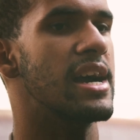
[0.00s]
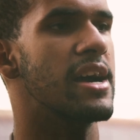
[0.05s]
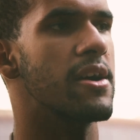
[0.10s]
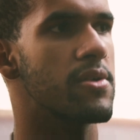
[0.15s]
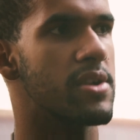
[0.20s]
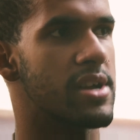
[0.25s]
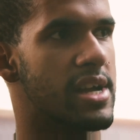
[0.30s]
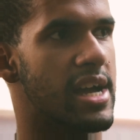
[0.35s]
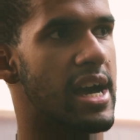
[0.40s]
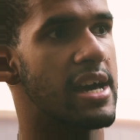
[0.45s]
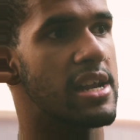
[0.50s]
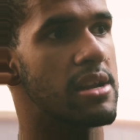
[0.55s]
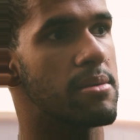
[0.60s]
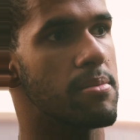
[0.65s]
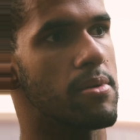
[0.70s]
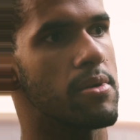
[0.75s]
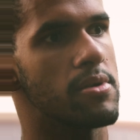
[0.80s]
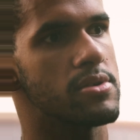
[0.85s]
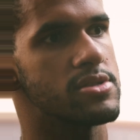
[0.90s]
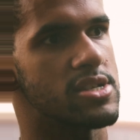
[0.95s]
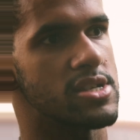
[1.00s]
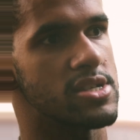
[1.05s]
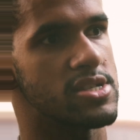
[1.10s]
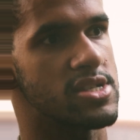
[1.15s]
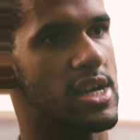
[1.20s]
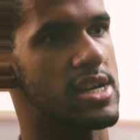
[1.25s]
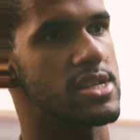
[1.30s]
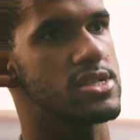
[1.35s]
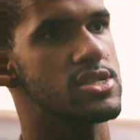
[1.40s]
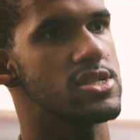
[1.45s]
held accountable
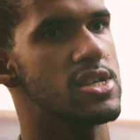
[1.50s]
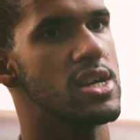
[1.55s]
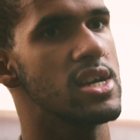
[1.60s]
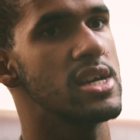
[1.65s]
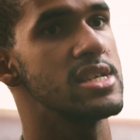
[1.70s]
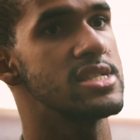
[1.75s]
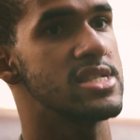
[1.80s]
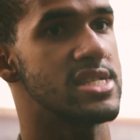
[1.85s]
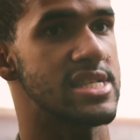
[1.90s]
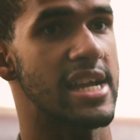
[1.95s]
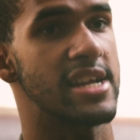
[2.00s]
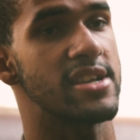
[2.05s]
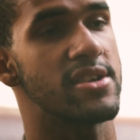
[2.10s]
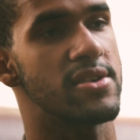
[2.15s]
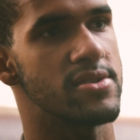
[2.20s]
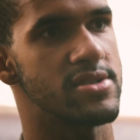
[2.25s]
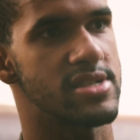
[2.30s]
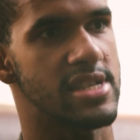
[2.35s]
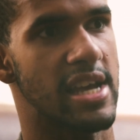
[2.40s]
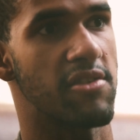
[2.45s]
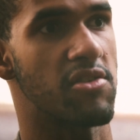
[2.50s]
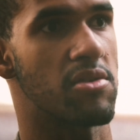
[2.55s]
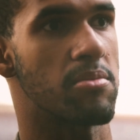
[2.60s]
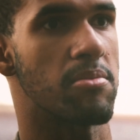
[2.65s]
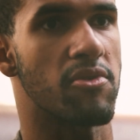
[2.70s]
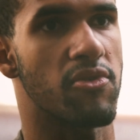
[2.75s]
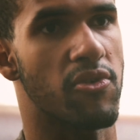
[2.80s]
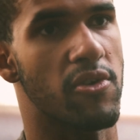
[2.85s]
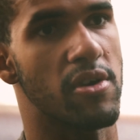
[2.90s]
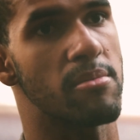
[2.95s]
to such standards
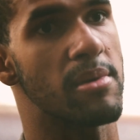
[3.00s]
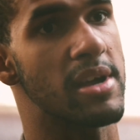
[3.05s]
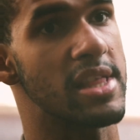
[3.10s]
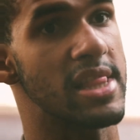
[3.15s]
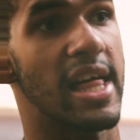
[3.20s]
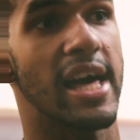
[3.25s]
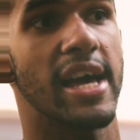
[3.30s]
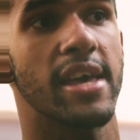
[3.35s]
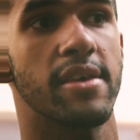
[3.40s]
ever before in my